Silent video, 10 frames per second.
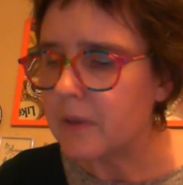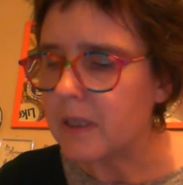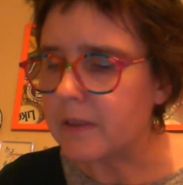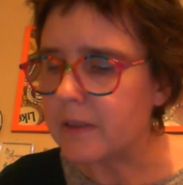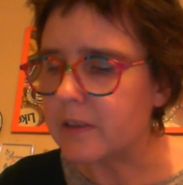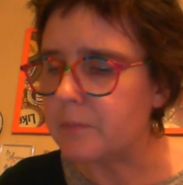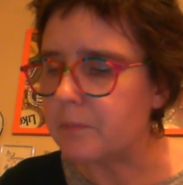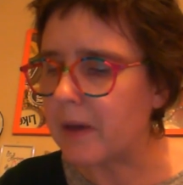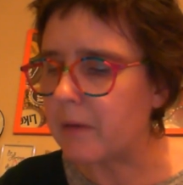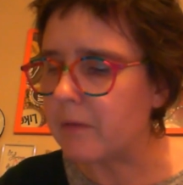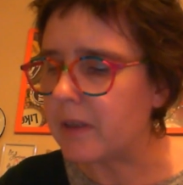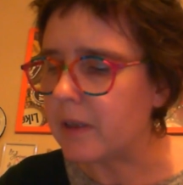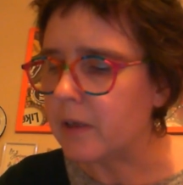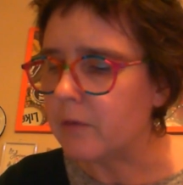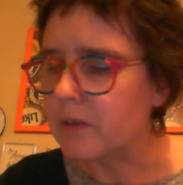this is Berry,
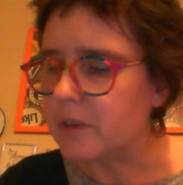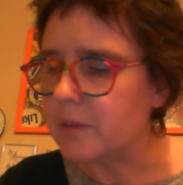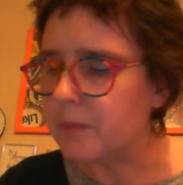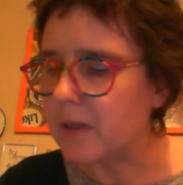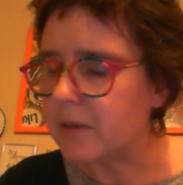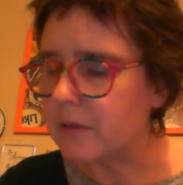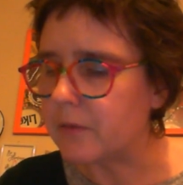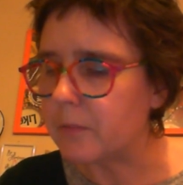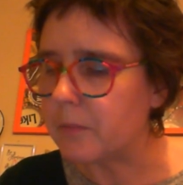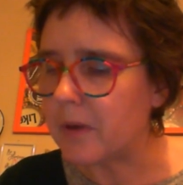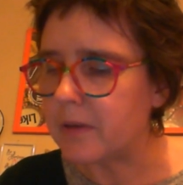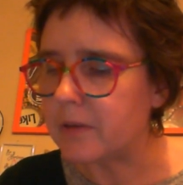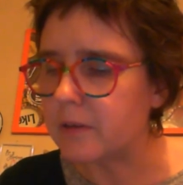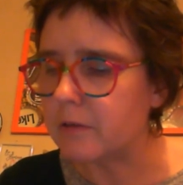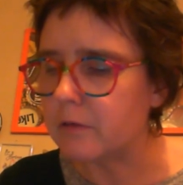which is Best of the
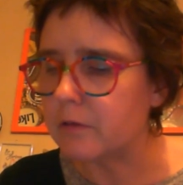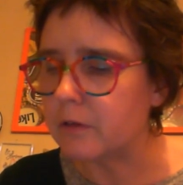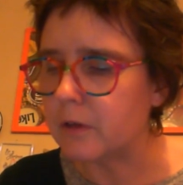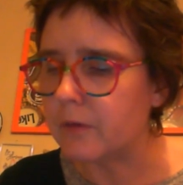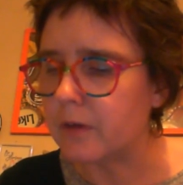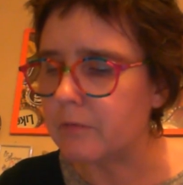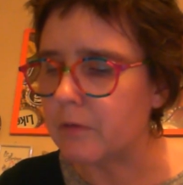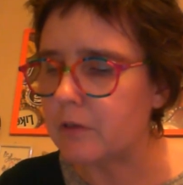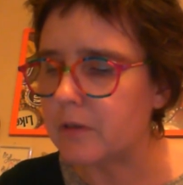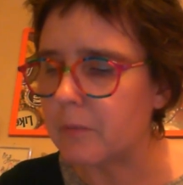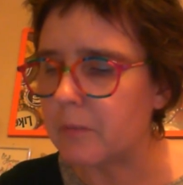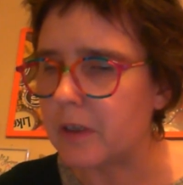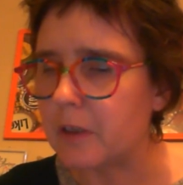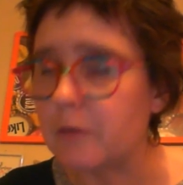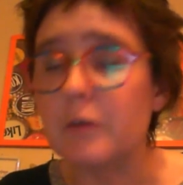Best. They also could have had Rose
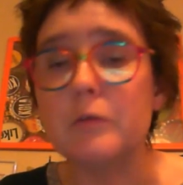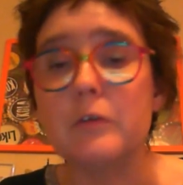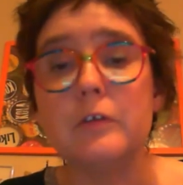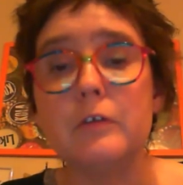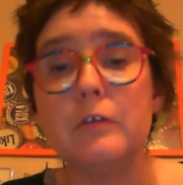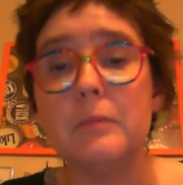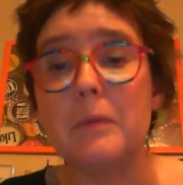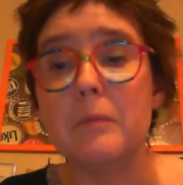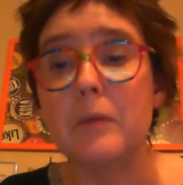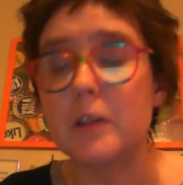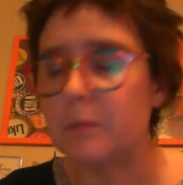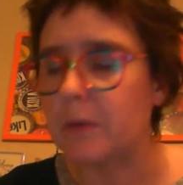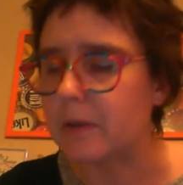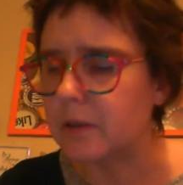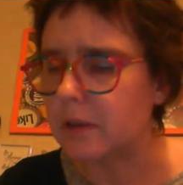Pink, which would have suited me much
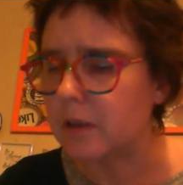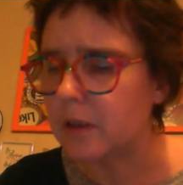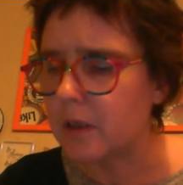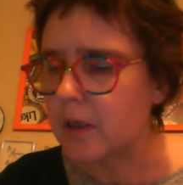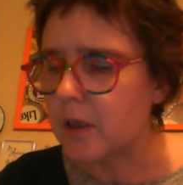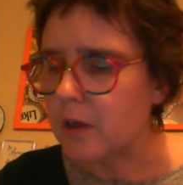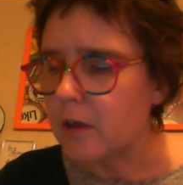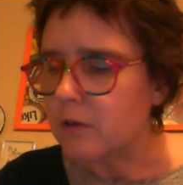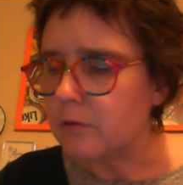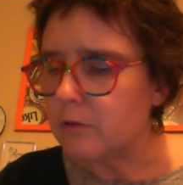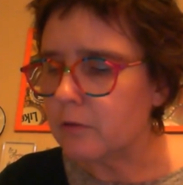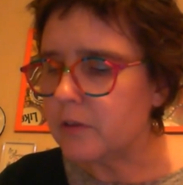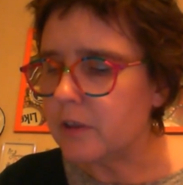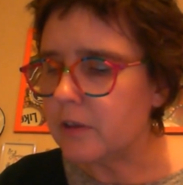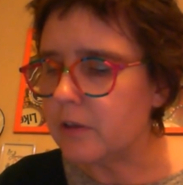better.
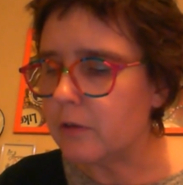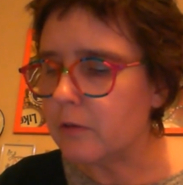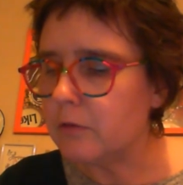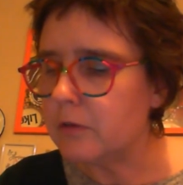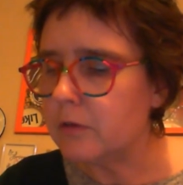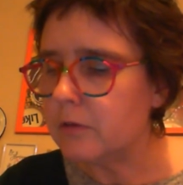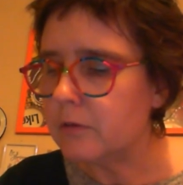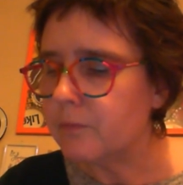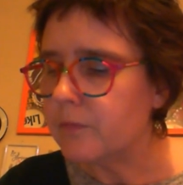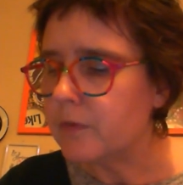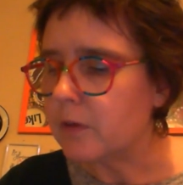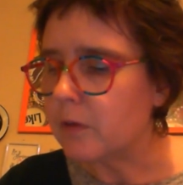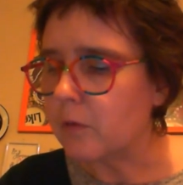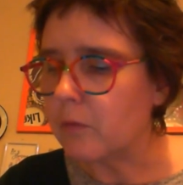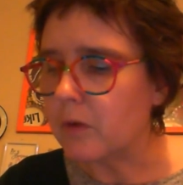Naughty Nude
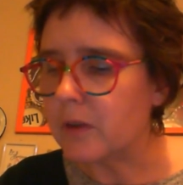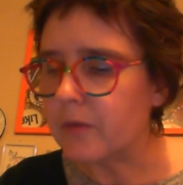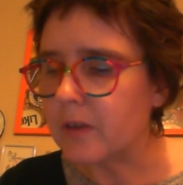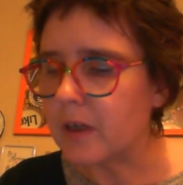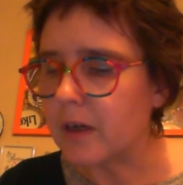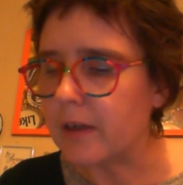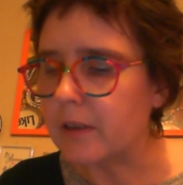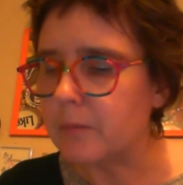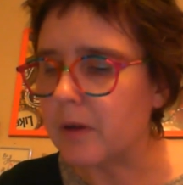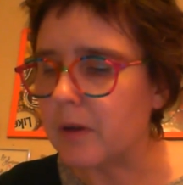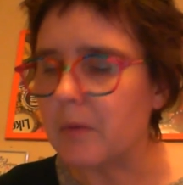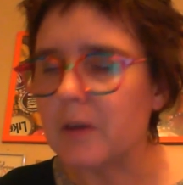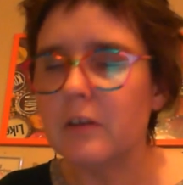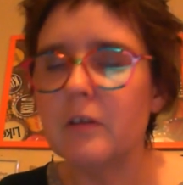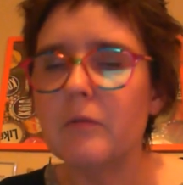or One of a Kind Plum. I
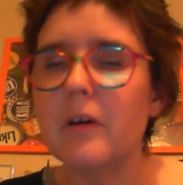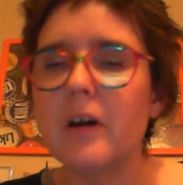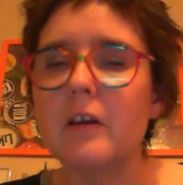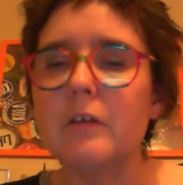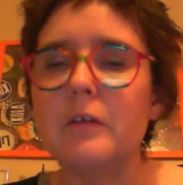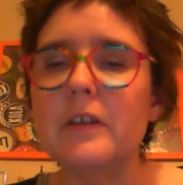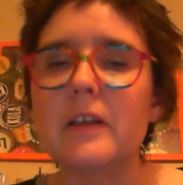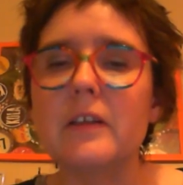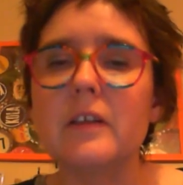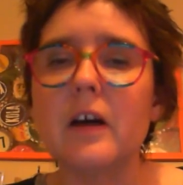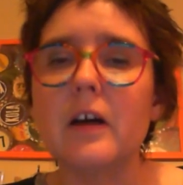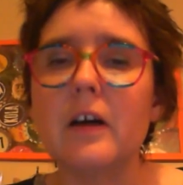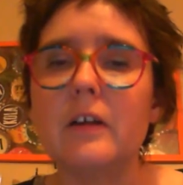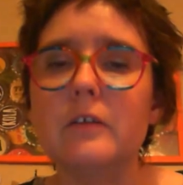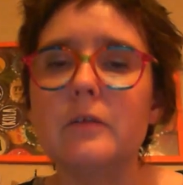don't know why I always get dark
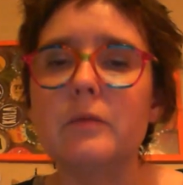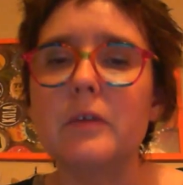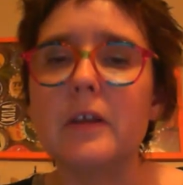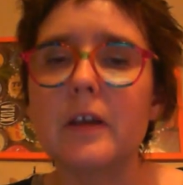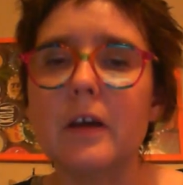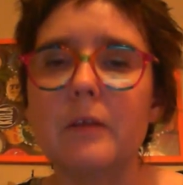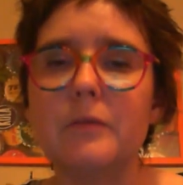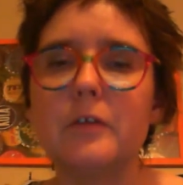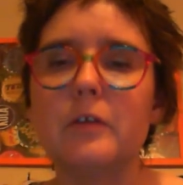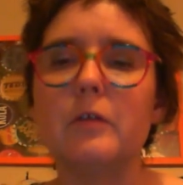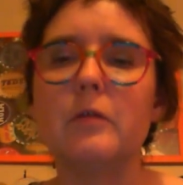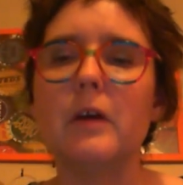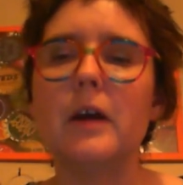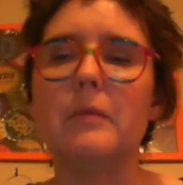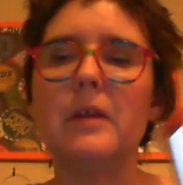colours when it comes to
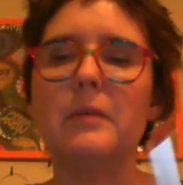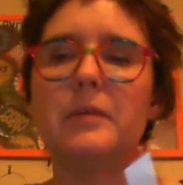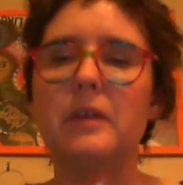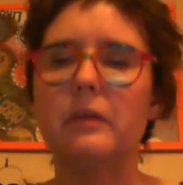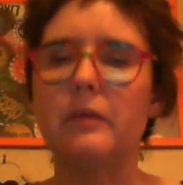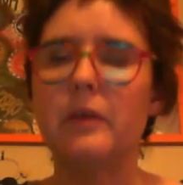lip stuff,